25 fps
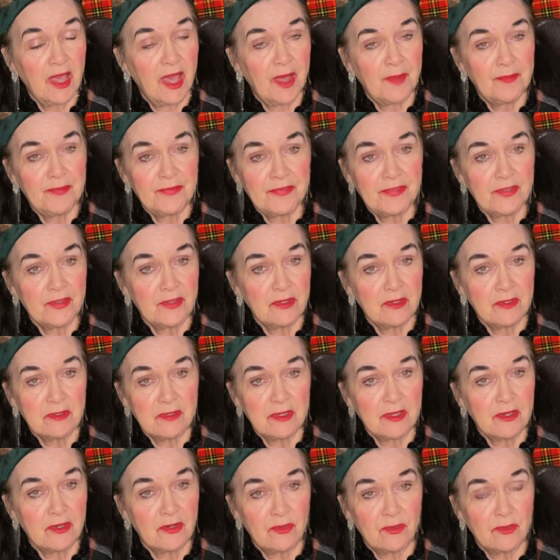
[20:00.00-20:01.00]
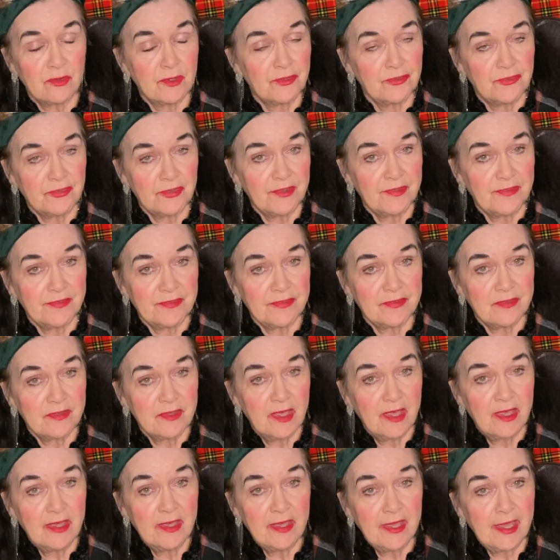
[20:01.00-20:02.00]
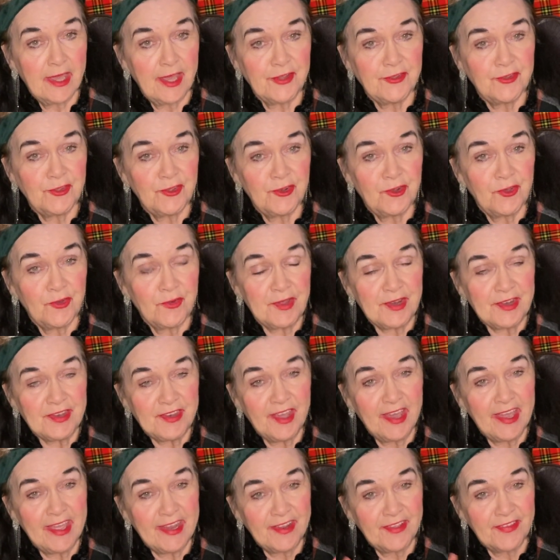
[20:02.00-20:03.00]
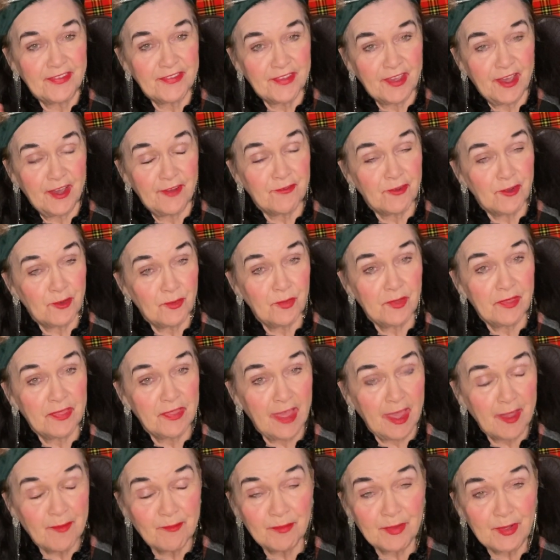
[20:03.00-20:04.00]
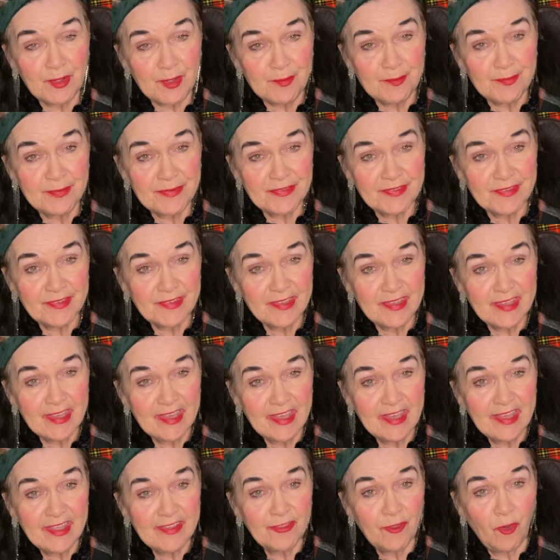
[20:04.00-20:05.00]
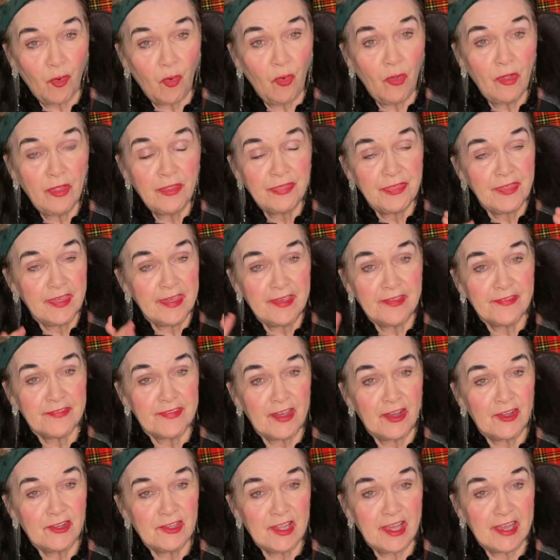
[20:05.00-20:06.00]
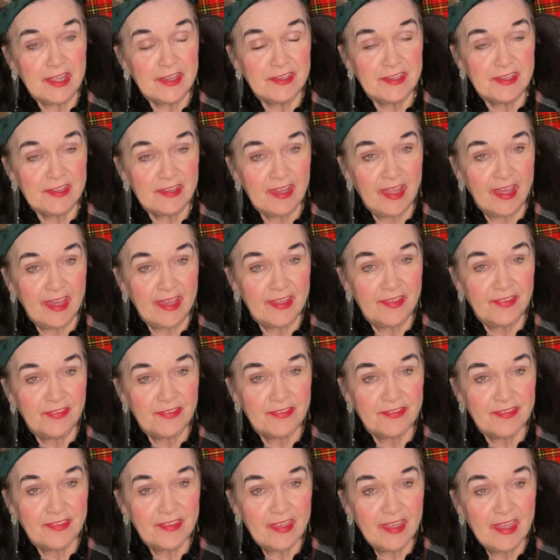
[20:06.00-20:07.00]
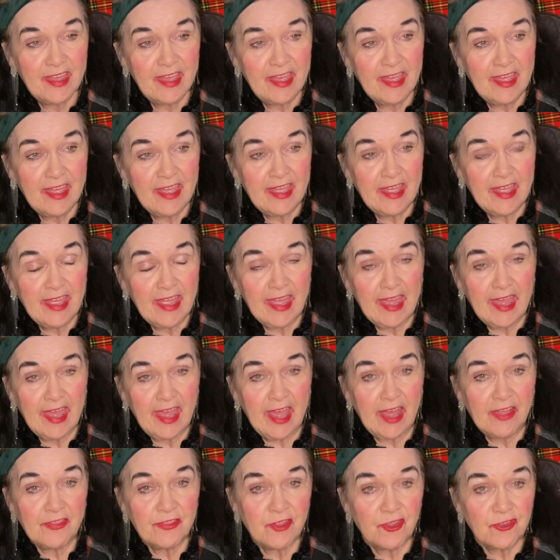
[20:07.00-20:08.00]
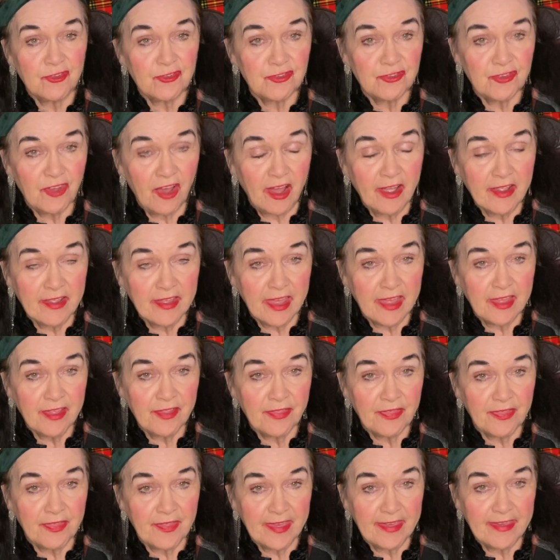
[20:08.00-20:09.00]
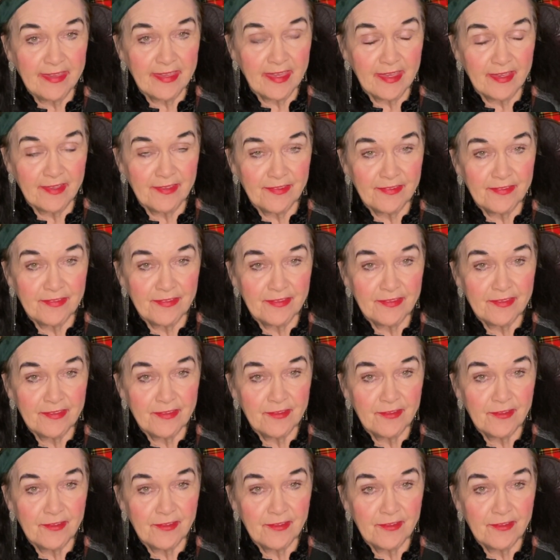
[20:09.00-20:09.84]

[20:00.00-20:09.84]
absolutely gorgeous. And you know, at night it's covered with light bulbs. The whole thing is outlined in lights. And the shocking thing is,